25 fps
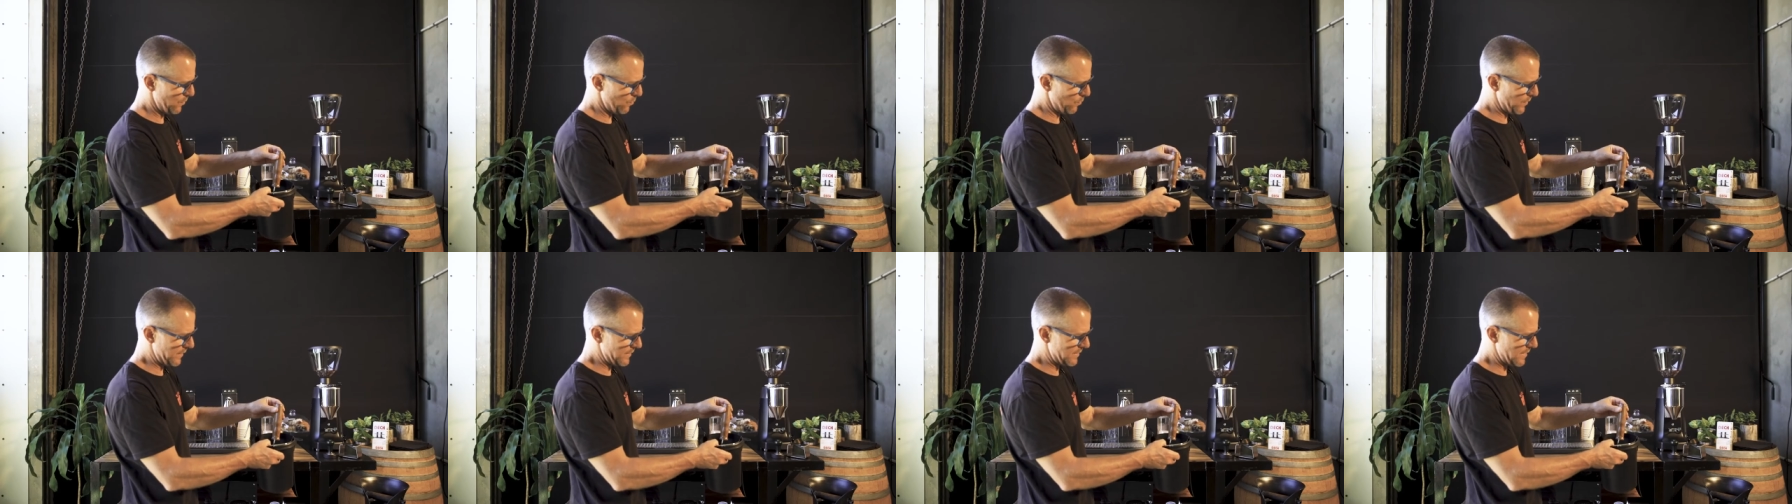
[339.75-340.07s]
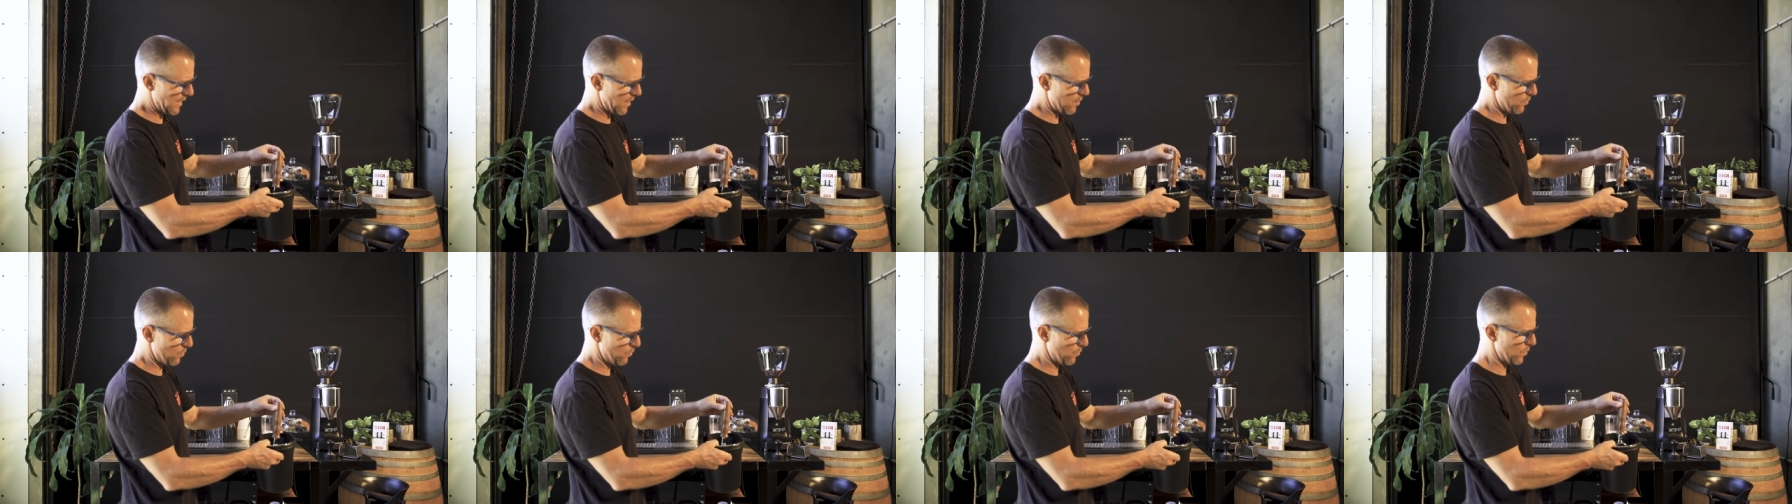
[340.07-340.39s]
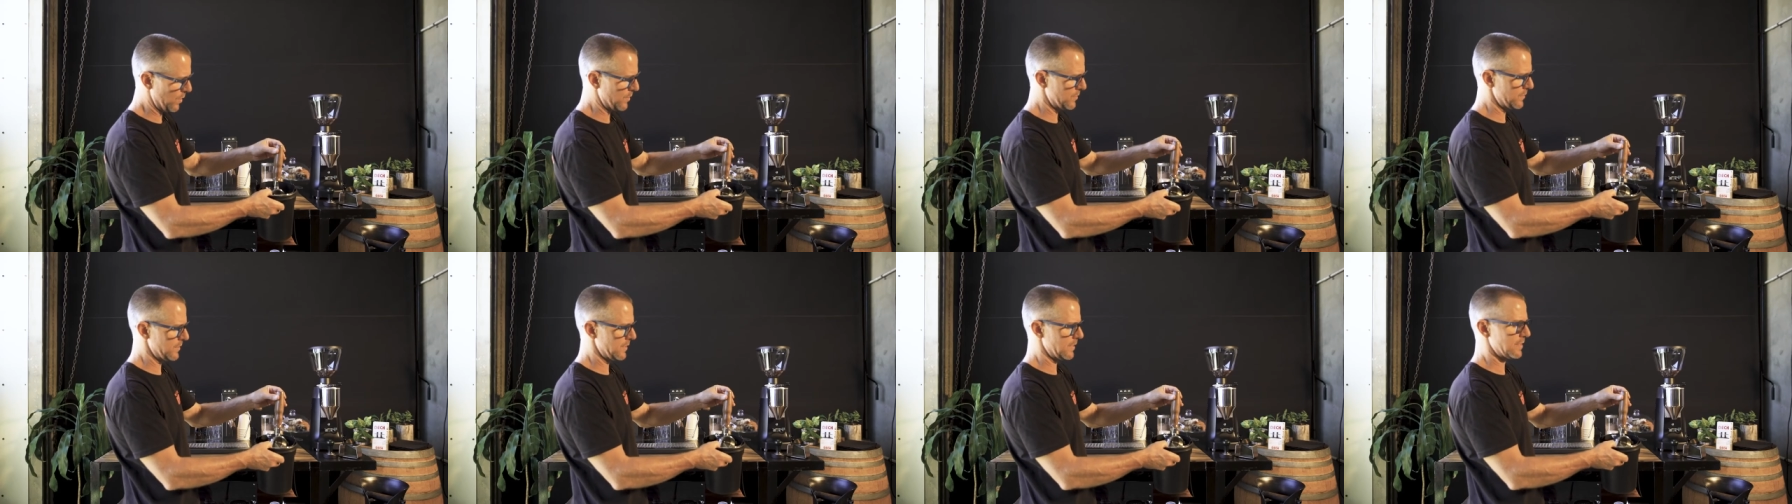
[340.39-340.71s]
We don't
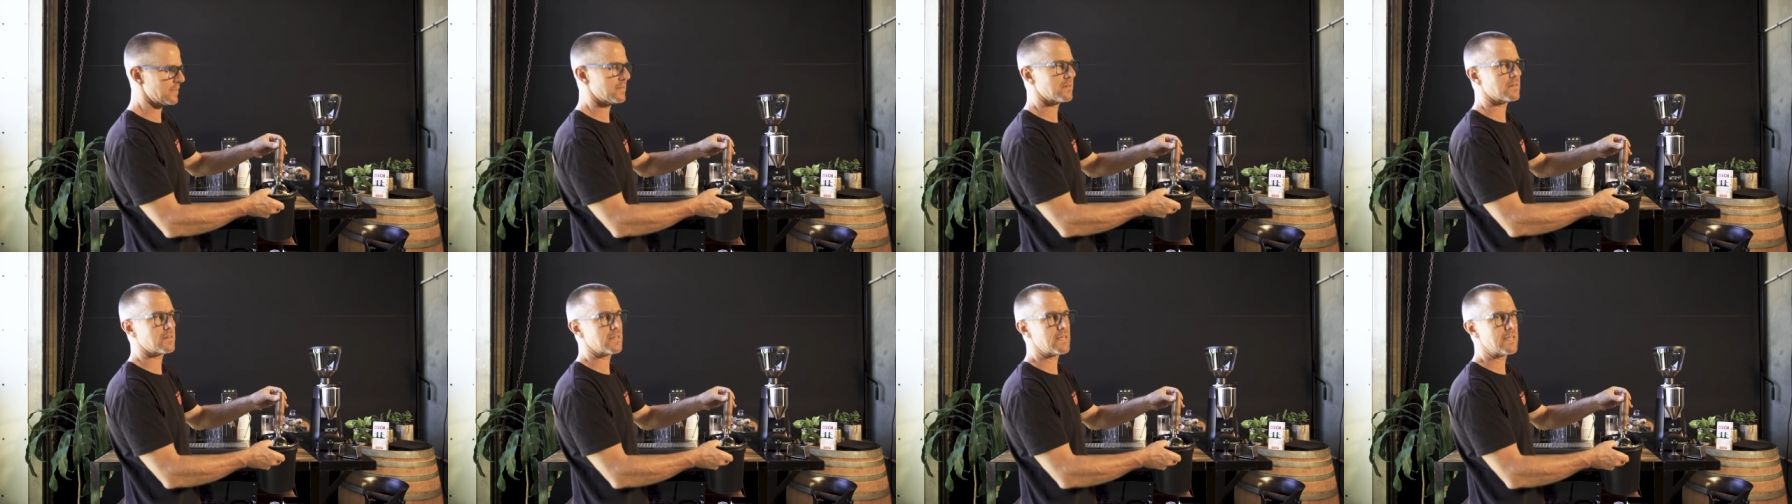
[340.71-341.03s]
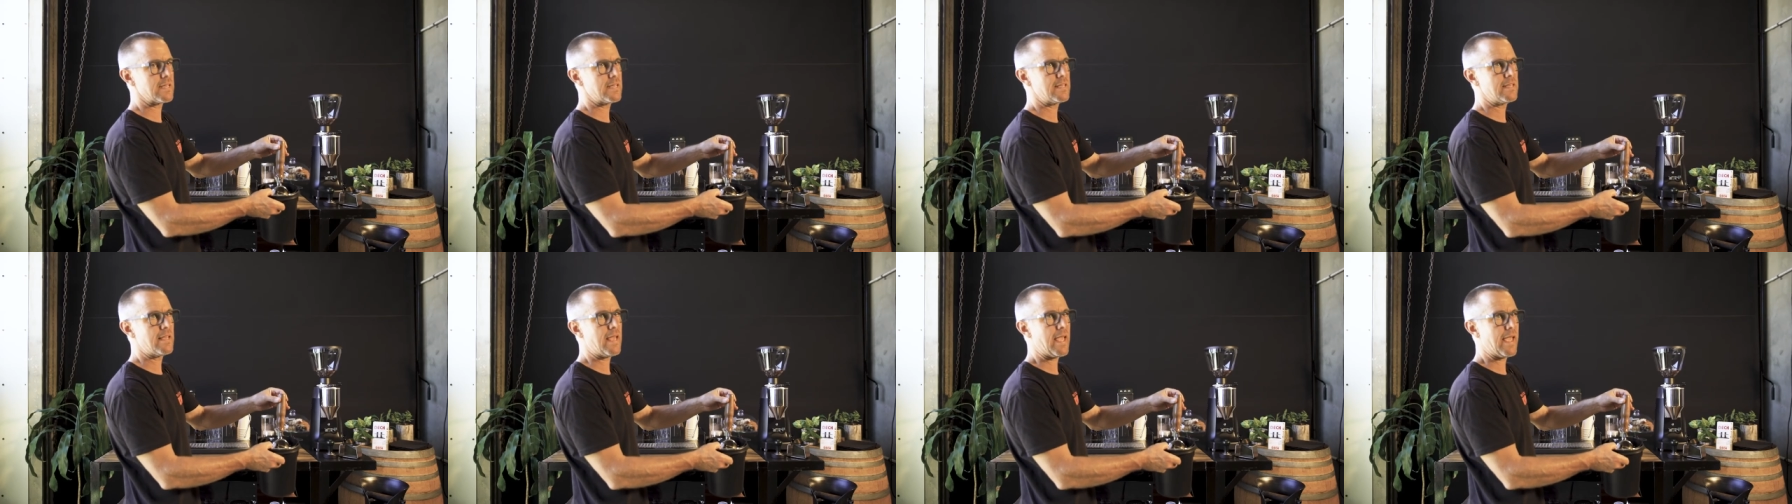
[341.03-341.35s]
want the